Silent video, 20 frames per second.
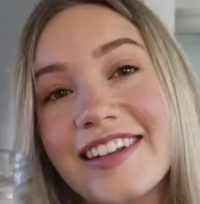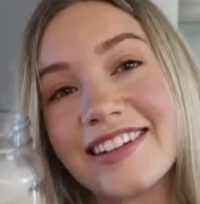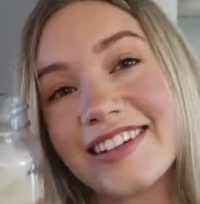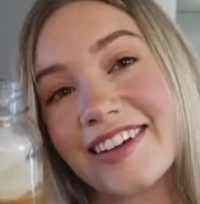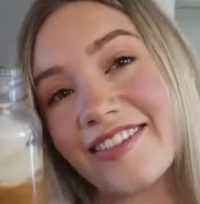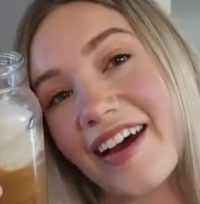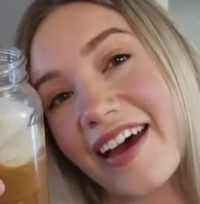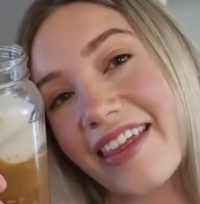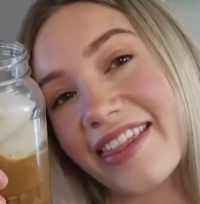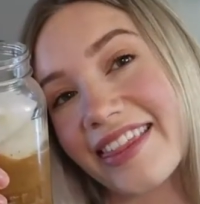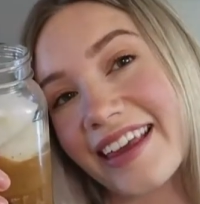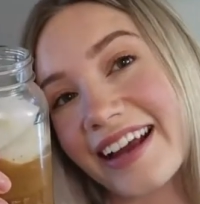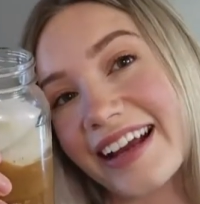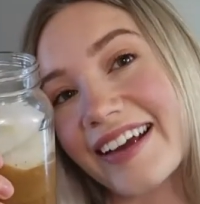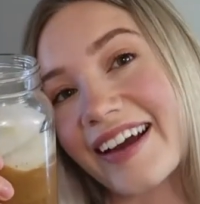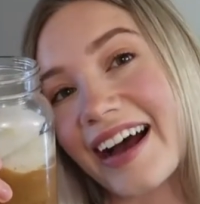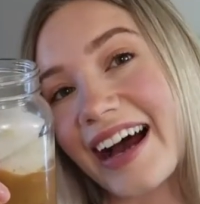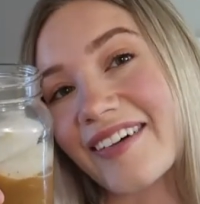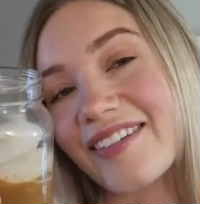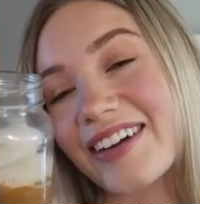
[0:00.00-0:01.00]
So there
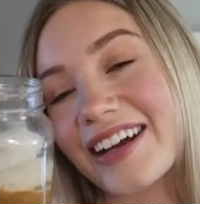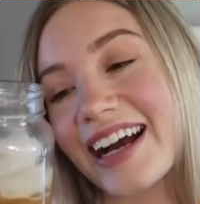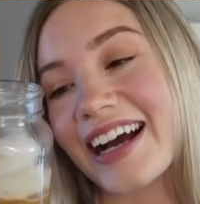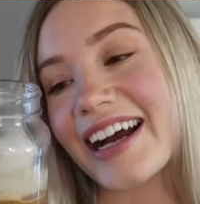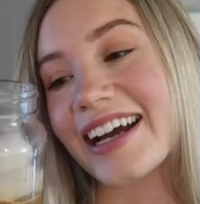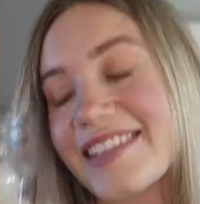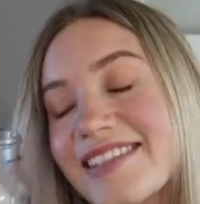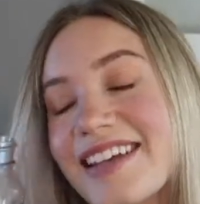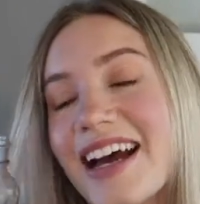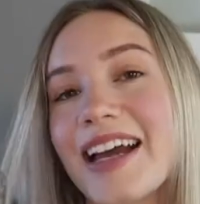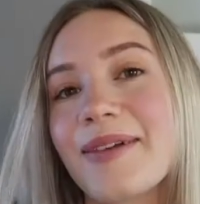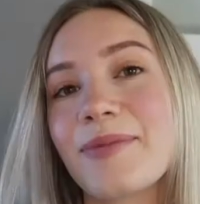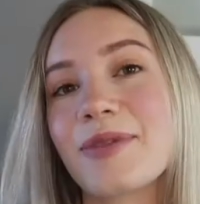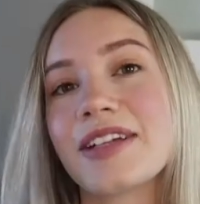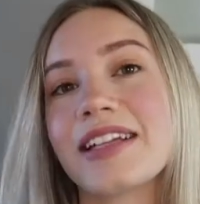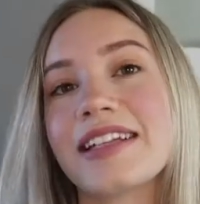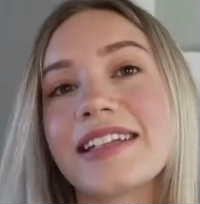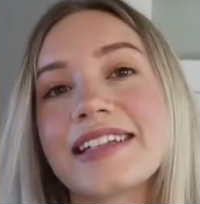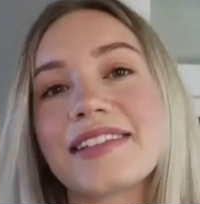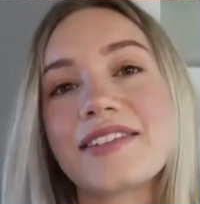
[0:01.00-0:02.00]
you have it guys. I'm
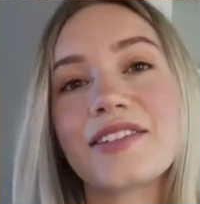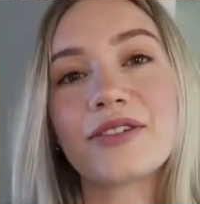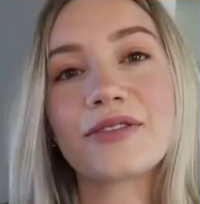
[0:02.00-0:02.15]
gonna list